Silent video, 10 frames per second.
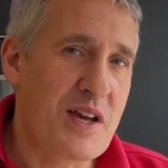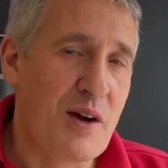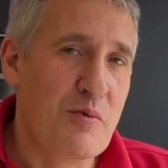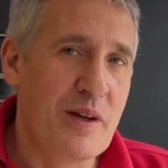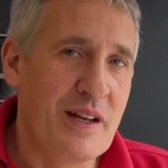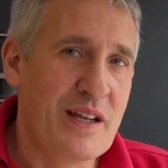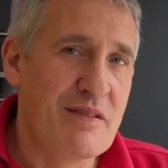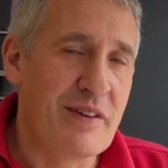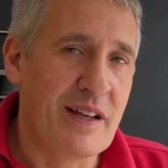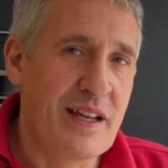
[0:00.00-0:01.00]
I will
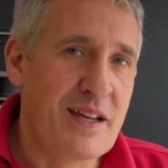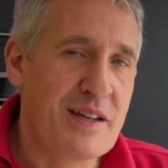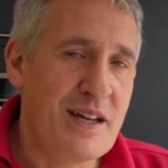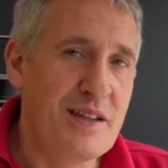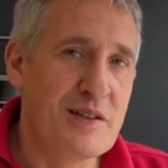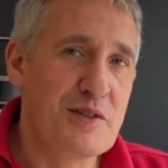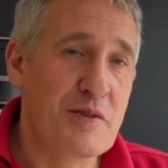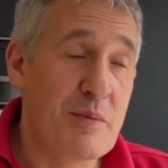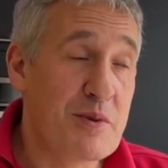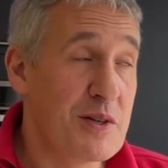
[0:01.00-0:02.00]
leave a link in the
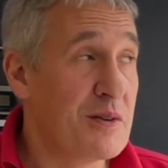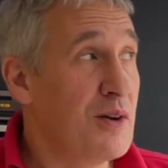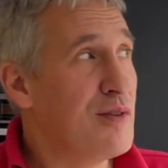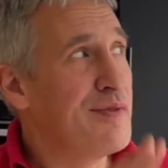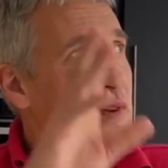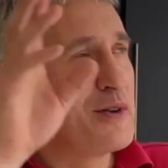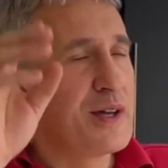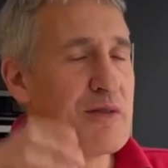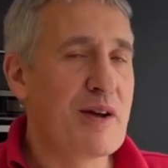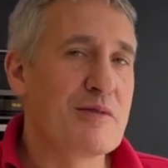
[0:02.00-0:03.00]
description or floating
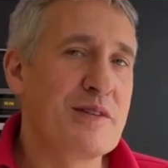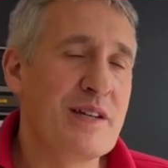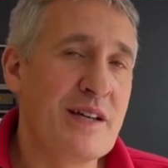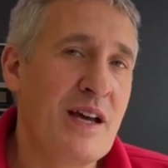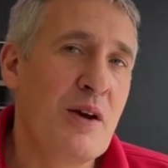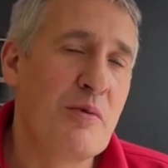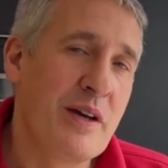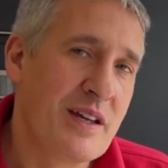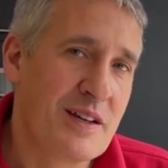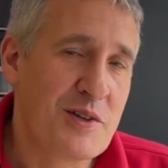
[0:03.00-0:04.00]
around here where
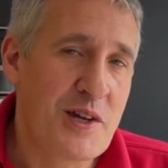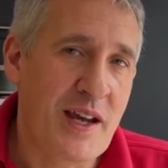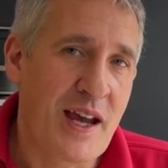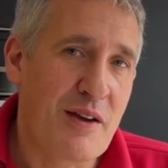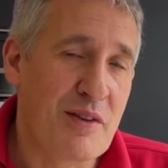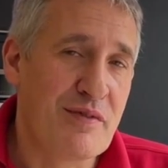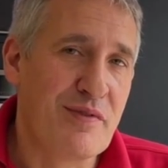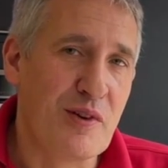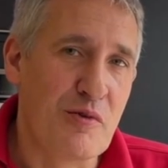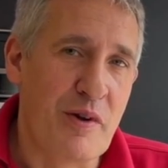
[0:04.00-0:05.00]
you can check out the
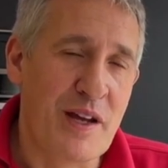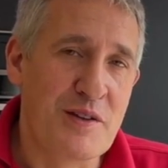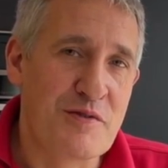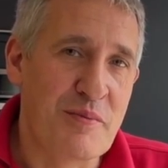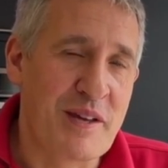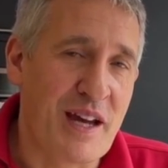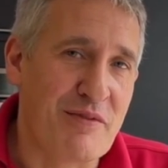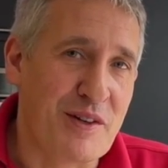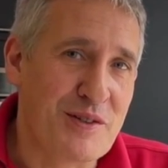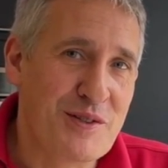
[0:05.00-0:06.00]
full range from
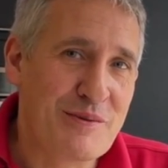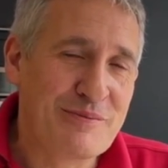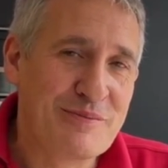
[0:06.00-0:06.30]
Cavius.